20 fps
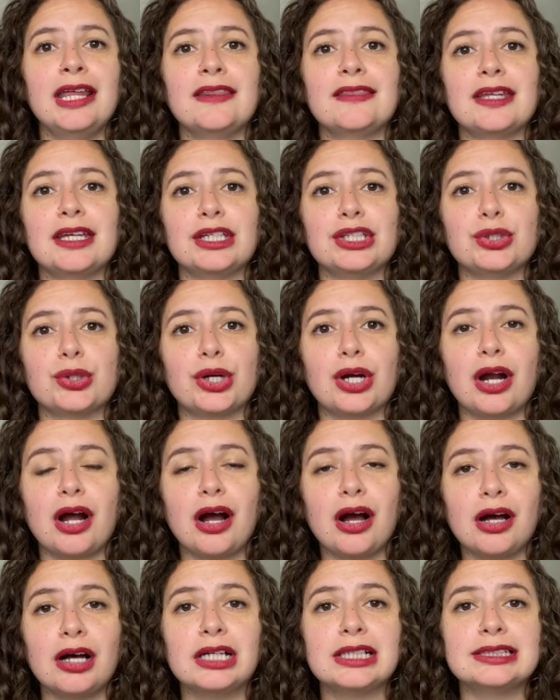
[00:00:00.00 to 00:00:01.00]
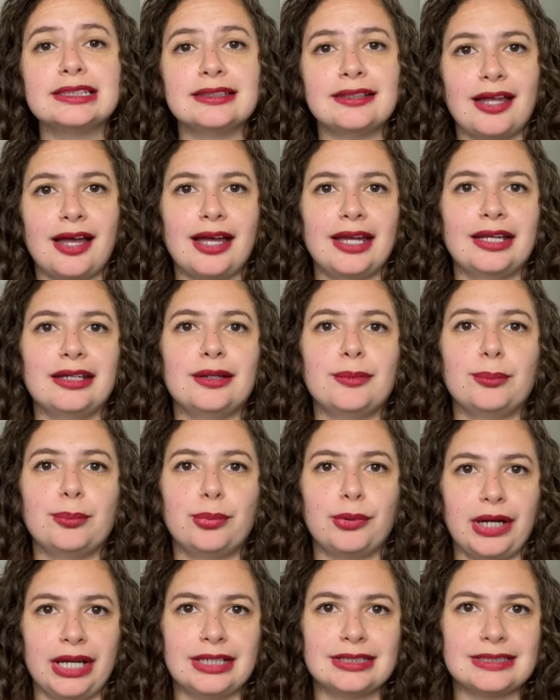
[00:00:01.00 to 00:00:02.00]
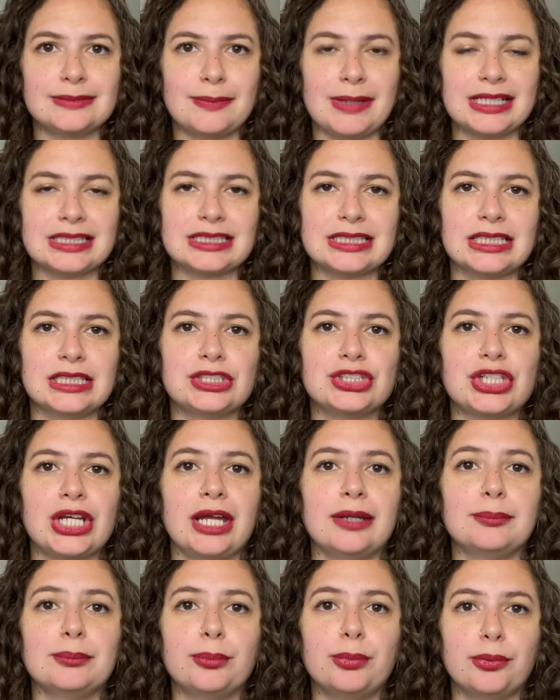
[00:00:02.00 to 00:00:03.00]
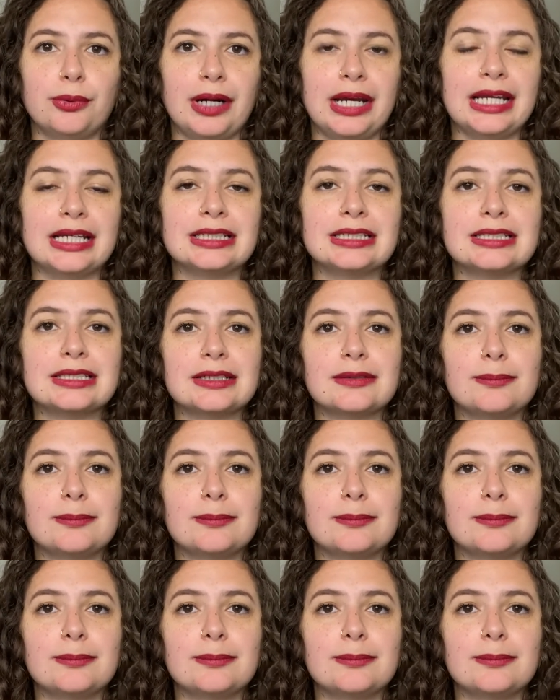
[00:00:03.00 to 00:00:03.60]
that your online brand message and brand